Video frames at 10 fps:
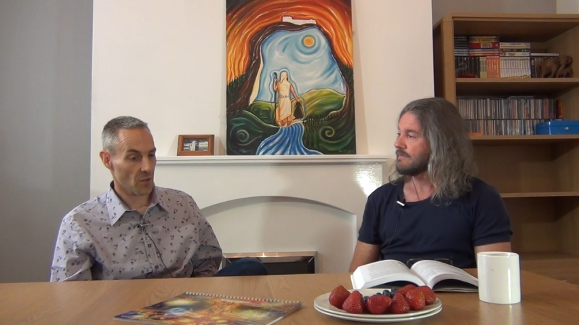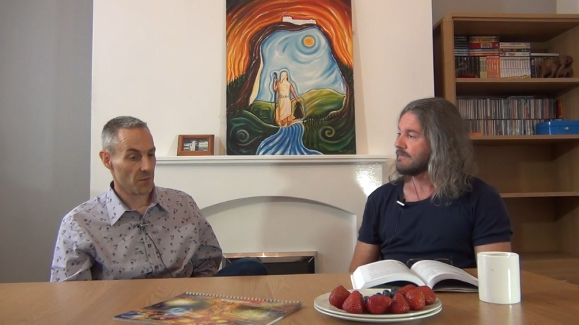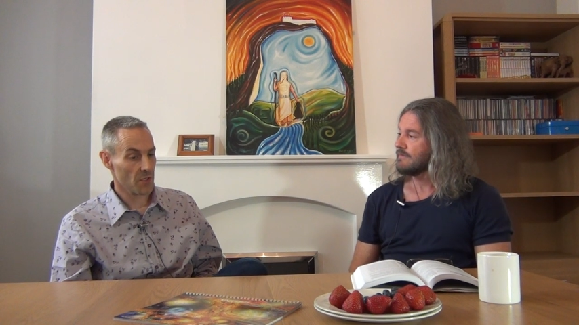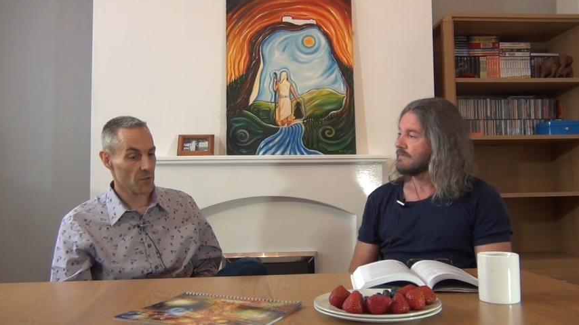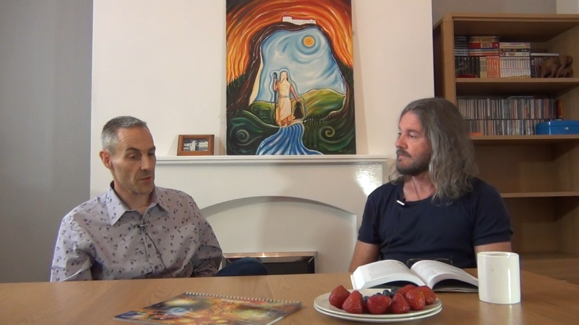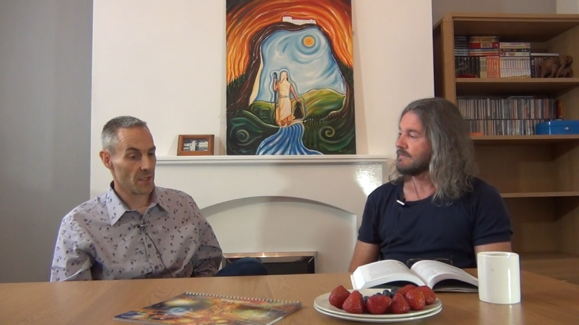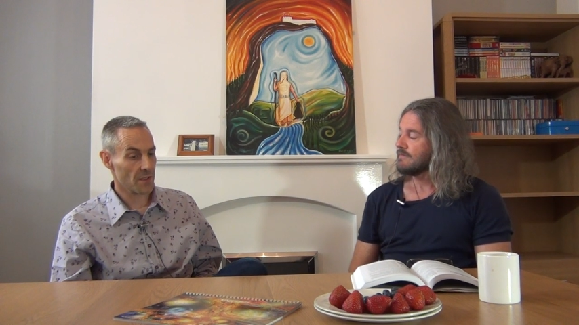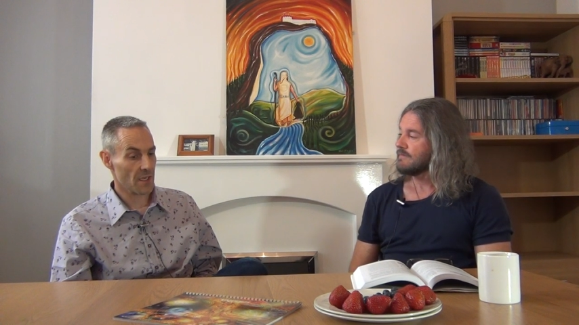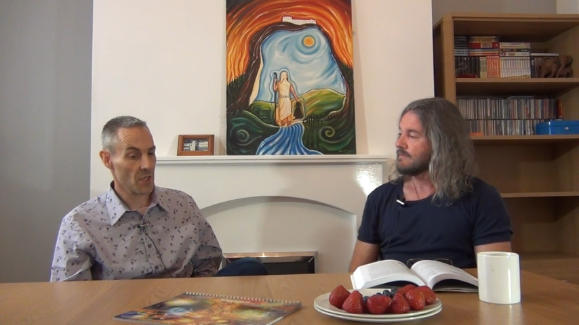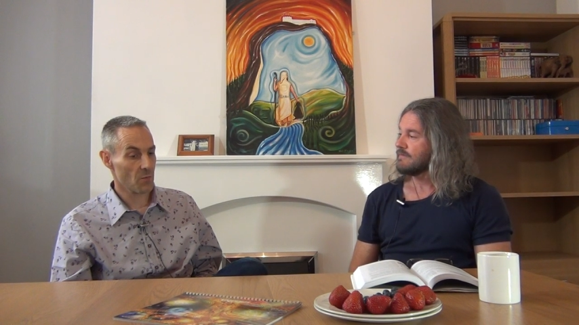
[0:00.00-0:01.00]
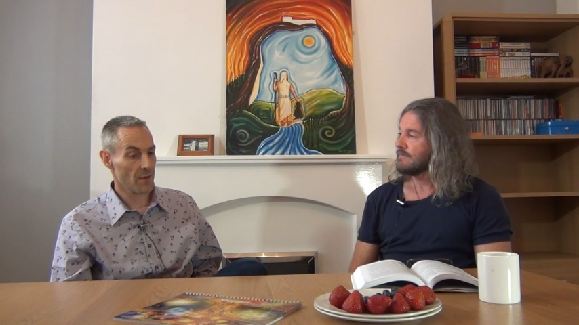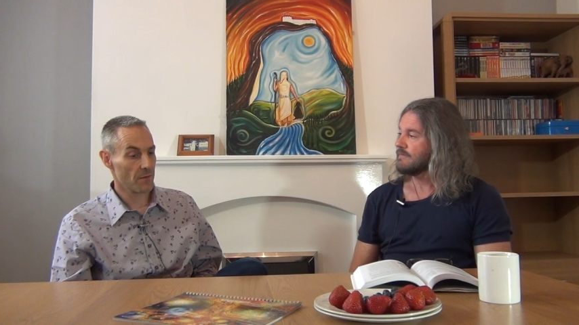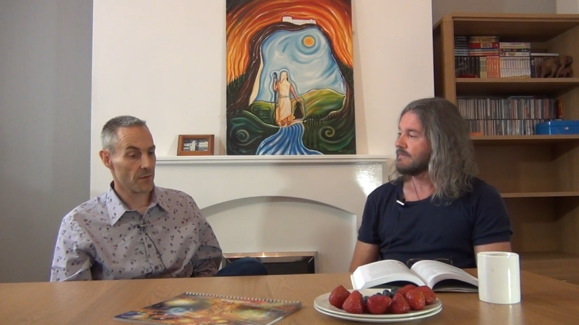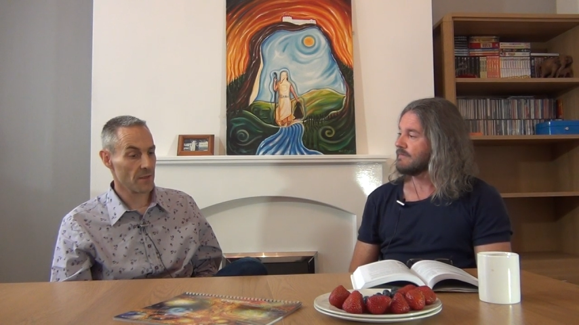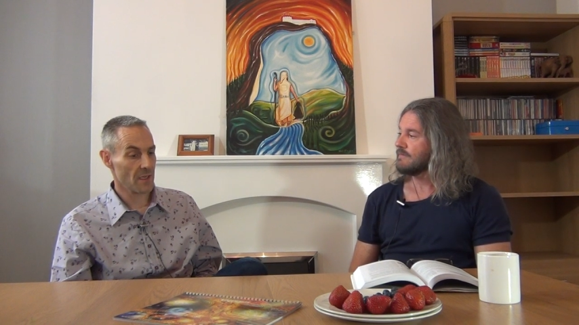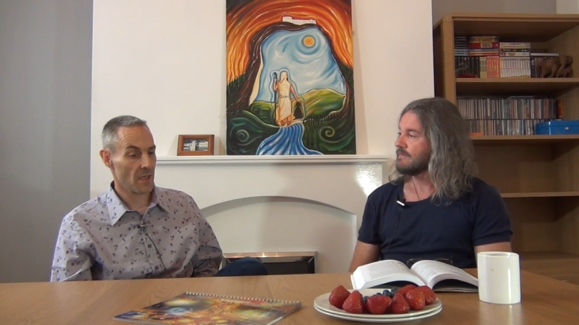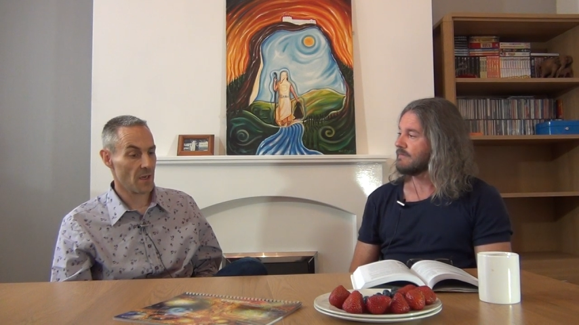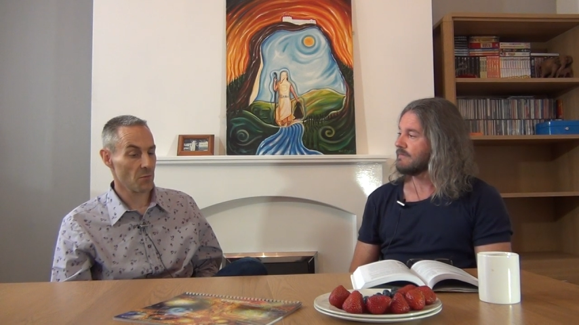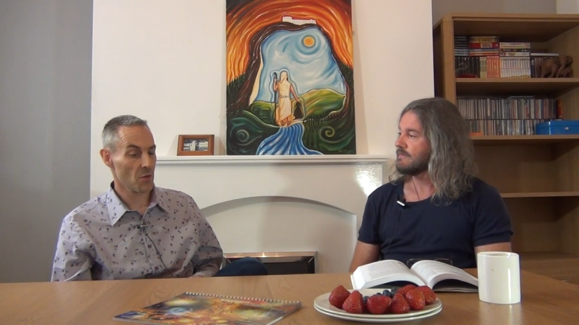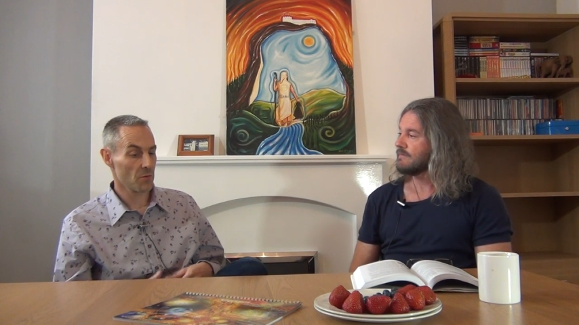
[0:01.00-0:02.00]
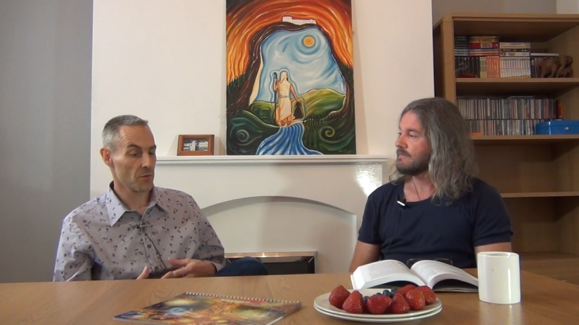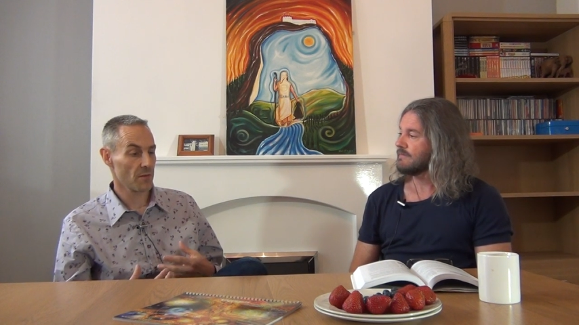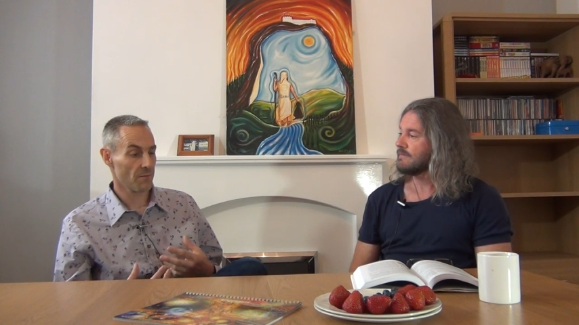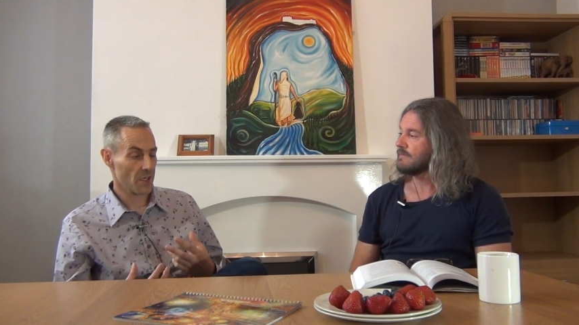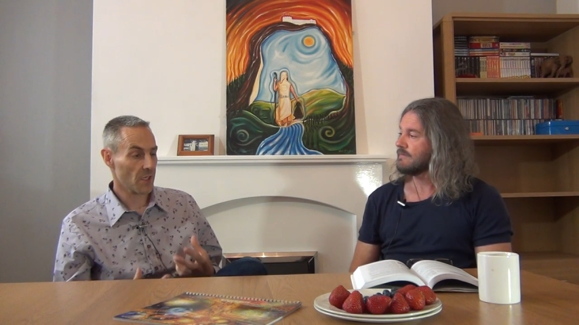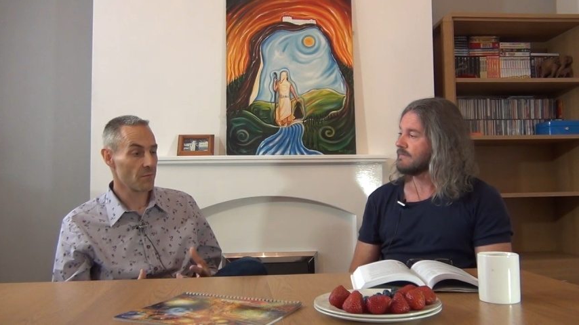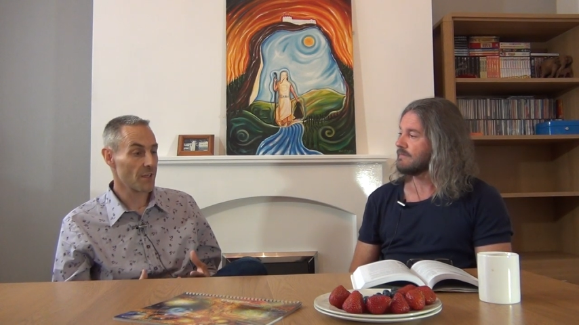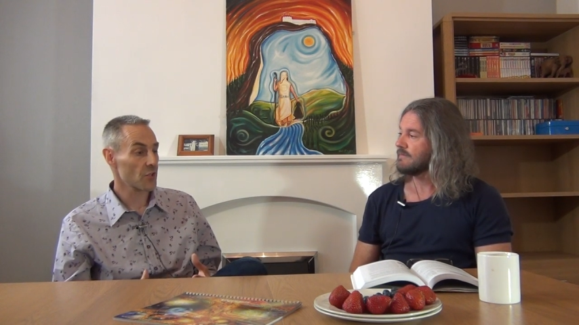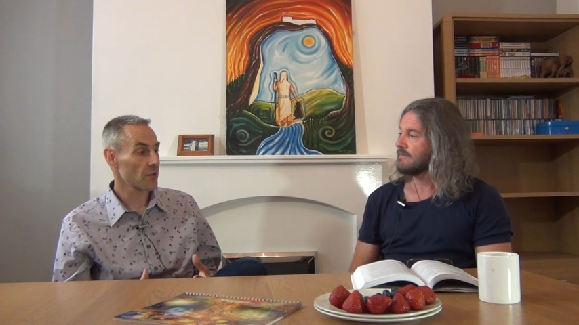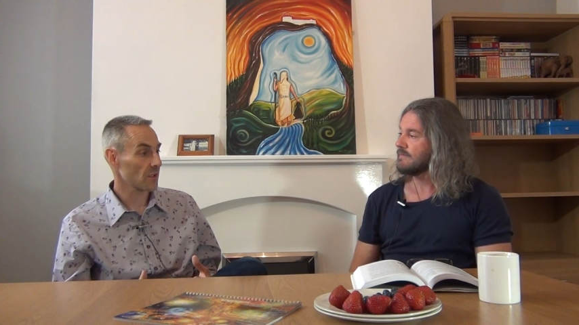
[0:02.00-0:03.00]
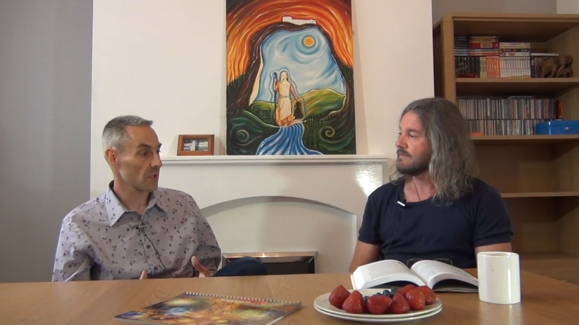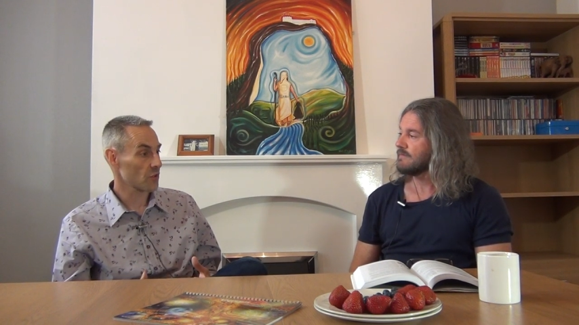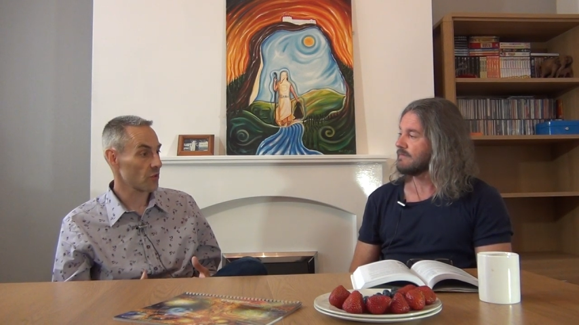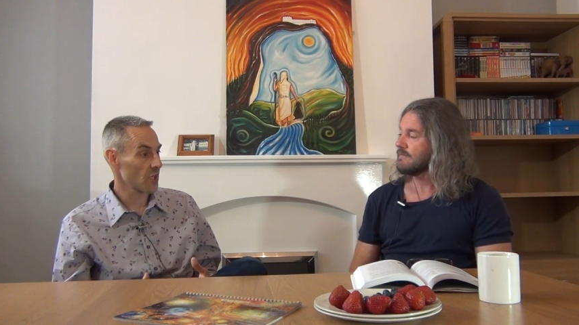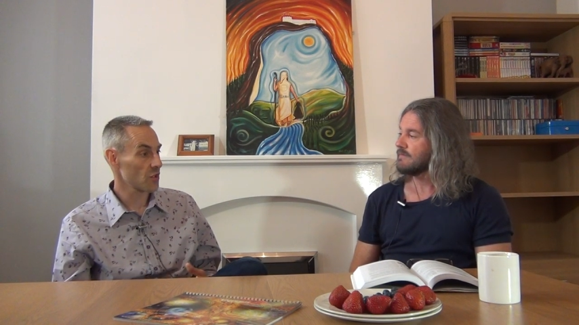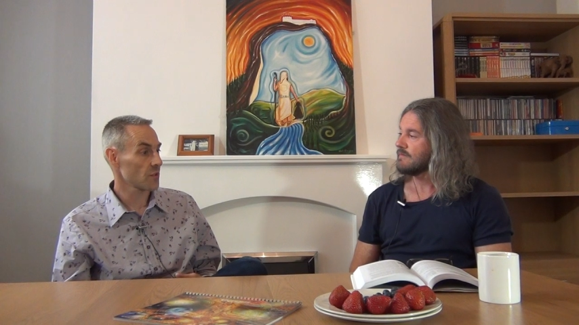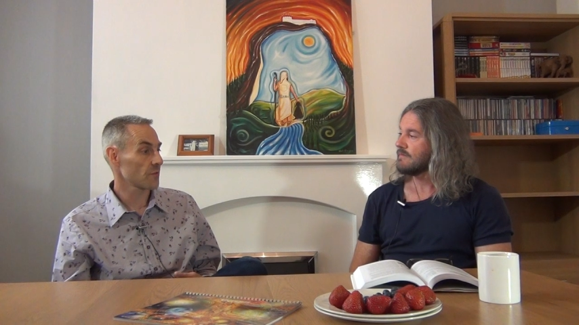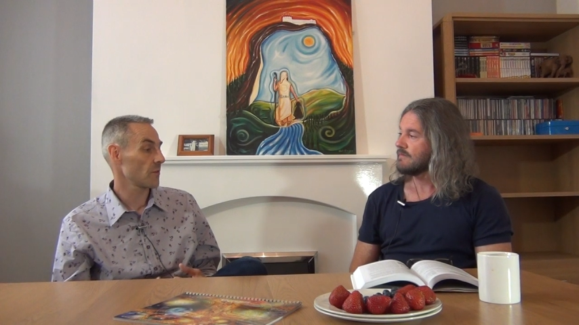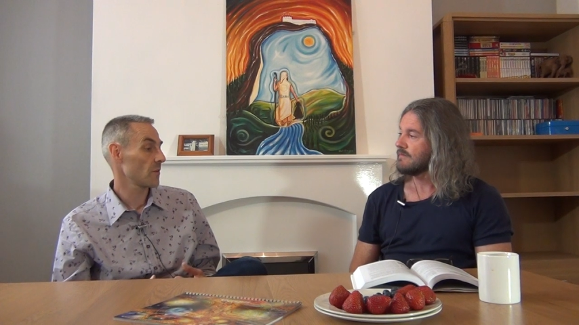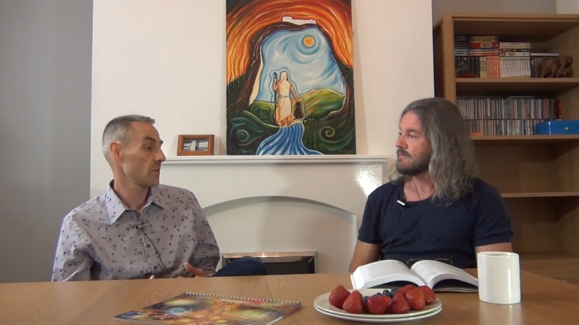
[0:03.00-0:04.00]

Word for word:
Speaker 1: But you said that you went, um, you were doing very conventional illustrations for